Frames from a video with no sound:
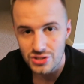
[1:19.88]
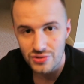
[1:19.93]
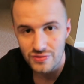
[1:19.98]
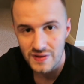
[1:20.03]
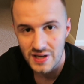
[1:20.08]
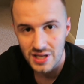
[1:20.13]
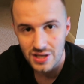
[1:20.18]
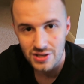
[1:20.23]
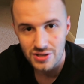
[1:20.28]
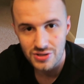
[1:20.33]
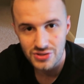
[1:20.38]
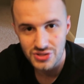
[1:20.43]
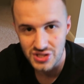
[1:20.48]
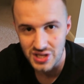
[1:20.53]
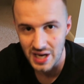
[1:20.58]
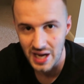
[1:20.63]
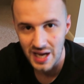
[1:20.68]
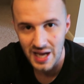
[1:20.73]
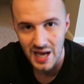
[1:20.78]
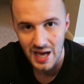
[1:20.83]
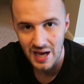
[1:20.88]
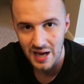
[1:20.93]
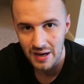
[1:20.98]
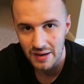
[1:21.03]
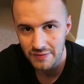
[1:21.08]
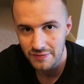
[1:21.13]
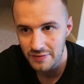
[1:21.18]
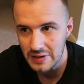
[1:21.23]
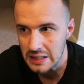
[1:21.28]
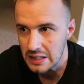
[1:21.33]
2 videos and I
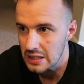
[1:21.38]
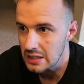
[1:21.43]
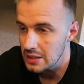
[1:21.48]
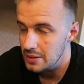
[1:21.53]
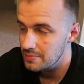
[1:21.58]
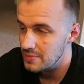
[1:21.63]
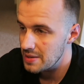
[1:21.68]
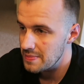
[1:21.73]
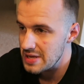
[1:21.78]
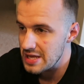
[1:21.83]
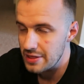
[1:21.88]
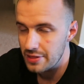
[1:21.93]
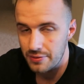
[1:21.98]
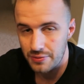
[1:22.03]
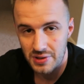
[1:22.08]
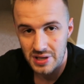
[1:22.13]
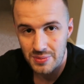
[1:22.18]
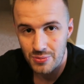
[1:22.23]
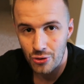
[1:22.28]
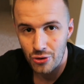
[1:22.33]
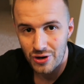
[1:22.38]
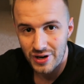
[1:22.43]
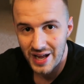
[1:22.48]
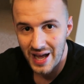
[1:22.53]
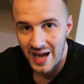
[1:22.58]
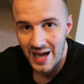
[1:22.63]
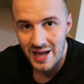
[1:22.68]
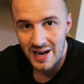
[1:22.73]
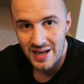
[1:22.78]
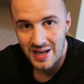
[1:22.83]
have maybe 3 more
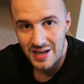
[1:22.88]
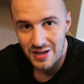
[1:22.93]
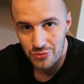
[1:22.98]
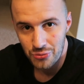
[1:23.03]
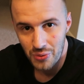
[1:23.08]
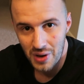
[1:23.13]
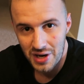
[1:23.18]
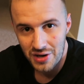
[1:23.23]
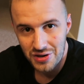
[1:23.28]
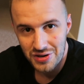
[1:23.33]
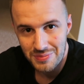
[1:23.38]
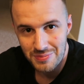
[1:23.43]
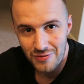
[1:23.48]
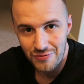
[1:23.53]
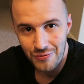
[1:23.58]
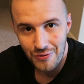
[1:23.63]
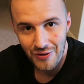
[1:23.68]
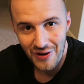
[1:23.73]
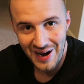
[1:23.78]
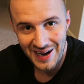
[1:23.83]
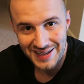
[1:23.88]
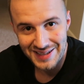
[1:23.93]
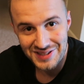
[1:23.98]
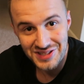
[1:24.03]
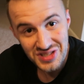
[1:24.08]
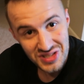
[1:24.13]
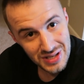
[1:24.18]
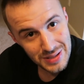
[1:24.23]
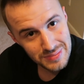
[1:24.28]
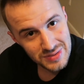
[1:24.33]
to edit and render before I can
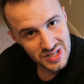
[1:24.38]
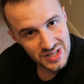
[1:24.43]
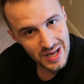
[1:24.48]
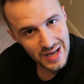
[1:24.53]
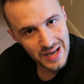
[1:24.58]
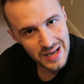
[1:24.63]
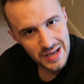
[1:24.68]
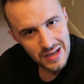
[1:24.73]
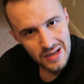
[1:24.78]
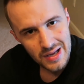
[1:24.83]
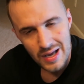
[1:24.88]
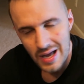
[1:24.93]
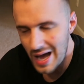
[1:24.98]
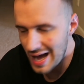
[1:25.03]
sleep tonight.